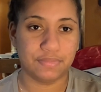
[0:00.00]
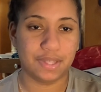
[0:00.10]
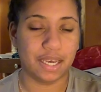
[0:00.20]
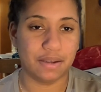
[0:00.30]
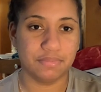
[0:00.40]

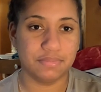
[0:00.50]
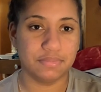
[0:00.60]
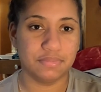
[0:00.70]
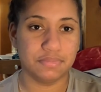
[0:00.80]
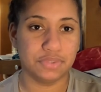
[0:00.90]
Okay?
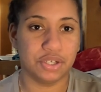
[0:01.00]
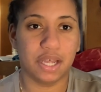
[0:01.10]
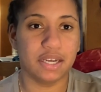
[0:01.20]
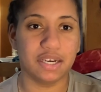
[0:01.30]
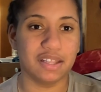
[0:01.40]
She don't
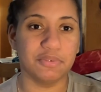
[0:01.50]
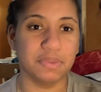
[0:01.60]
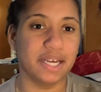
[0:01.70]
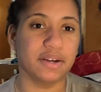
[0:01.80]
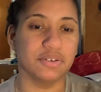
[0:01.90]
got none of the
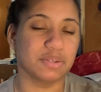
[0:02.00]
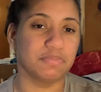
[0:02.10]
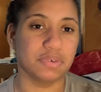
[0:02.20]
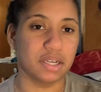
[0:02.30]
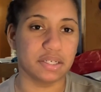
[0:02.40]
black girls
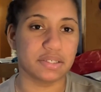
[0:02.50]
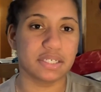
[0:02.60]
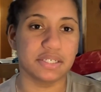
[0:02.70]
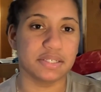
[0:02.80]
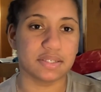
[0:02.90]
products
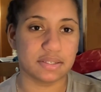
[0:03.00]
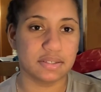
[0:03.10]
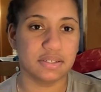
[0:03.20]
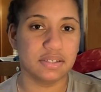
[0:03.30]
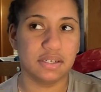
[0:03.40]
because
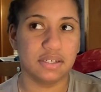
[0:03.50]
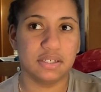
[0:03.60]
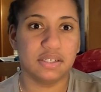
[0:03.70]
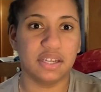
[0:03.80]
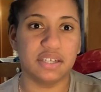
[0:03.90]

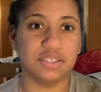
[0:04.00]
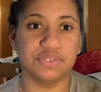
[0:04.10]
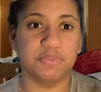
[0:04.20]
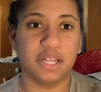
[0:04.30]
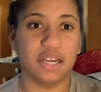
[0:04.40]
yeah, she's
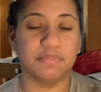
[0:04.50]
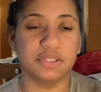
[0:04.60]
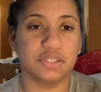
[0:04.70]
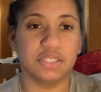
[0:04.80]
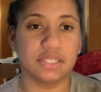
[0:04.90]
black, but
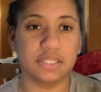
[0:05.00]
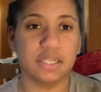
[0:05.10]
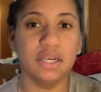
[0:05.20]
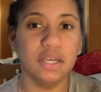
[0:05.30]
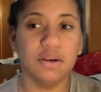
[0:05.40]
she just
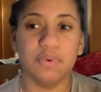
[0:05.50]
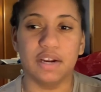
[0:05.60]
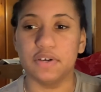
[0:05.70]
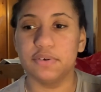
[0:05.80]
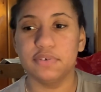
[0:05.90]

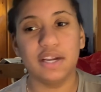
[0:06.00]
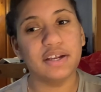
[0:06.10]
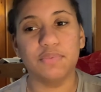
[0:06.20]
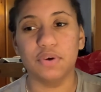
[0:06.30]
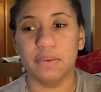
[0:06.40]
whatever. not
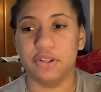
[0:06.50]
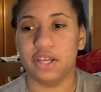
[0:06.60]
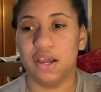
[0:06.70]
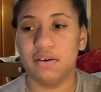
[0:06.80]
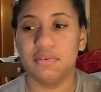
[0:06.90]
gonna worry about
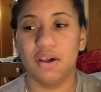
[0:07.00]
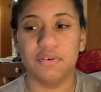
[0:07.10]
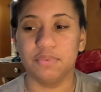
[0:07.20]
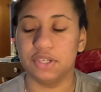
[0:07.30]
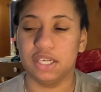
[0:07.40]
that. I
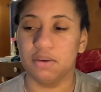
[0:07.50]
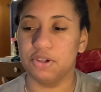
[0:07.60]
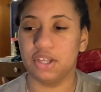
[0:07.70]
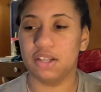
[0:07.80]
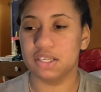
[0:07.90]
don't really care about
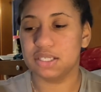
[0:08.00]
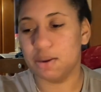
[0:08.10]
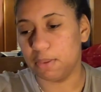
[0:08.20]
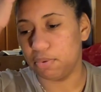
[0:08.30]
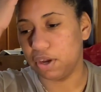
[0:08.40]
that. That's not
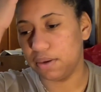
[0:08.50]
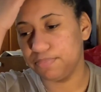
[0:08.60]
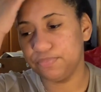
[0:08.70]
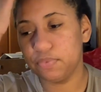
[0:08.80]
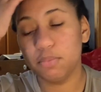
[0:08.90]
my point.
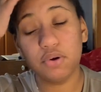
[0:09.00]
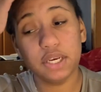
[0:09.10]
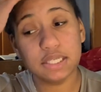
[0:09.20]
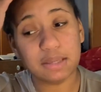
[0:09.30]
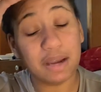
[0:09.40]
Point
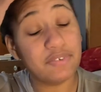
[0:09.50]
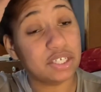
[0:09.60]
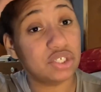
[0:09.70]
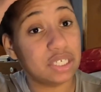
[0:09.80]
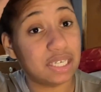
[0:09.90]
is I'm having a
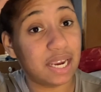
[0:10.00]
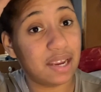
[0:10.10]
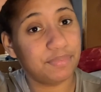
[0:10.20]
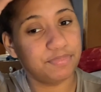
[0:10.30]
shitty day.